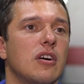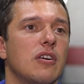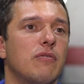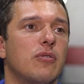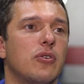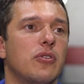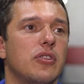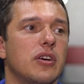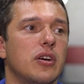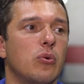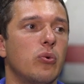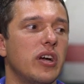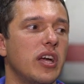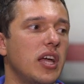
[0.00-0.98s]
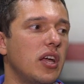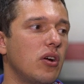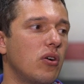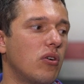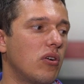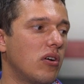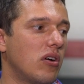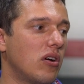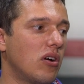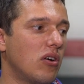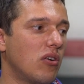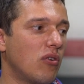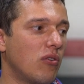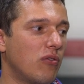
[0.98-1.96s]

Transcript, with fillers: for the way uh,